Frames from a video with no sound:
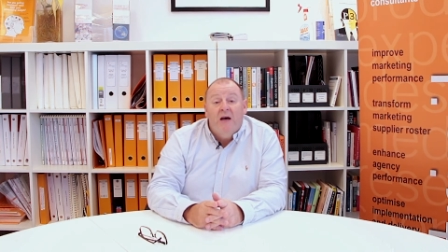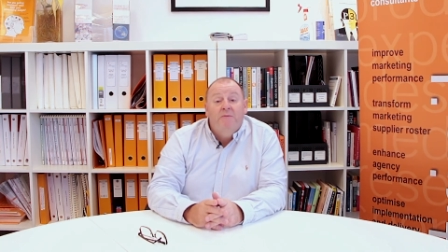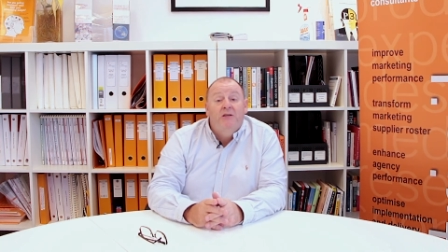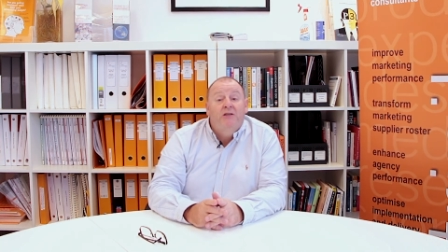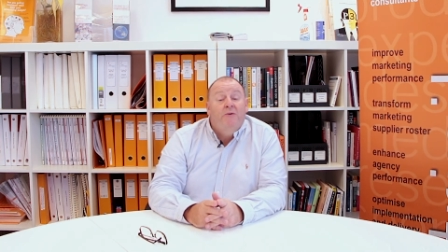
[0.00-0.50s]
up
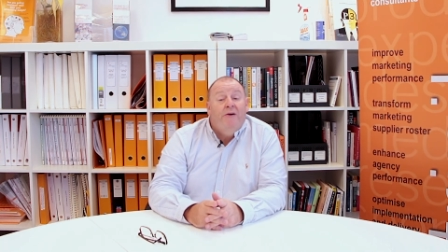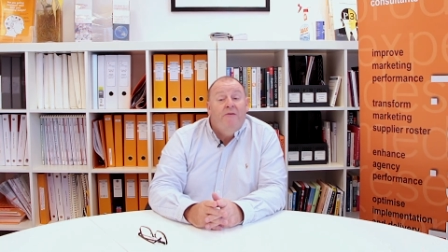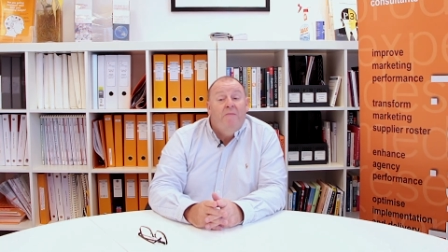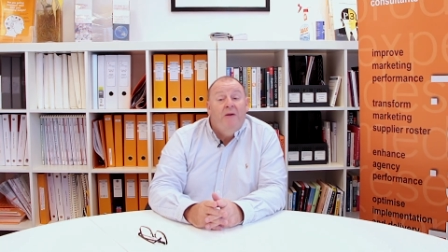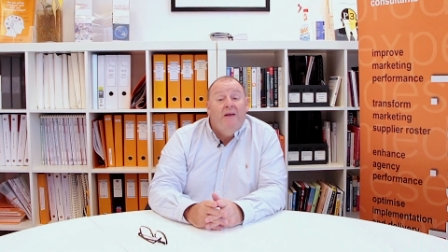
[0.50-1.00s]
to
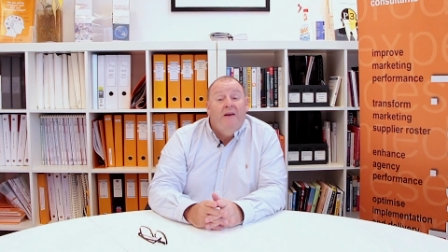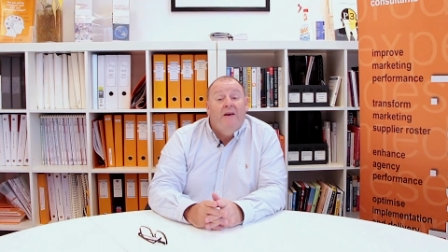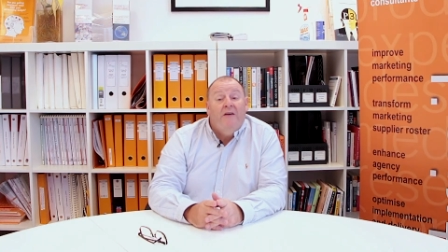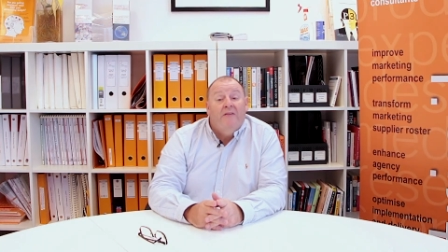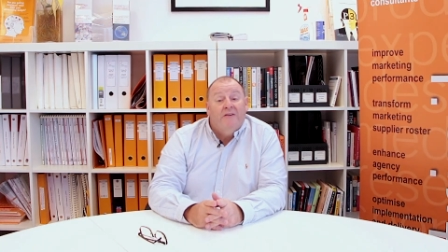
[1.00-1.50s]
200 million in
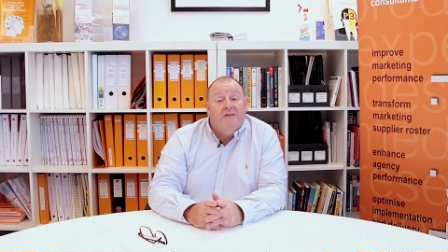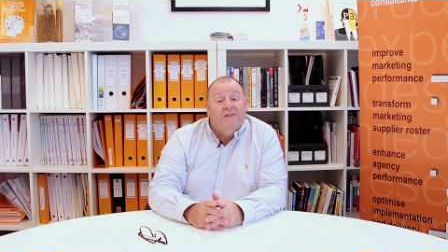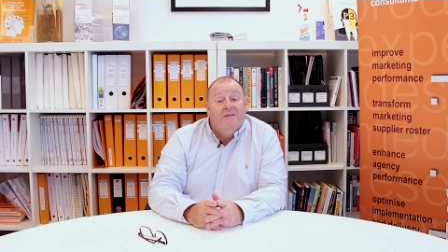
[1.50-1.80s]
others?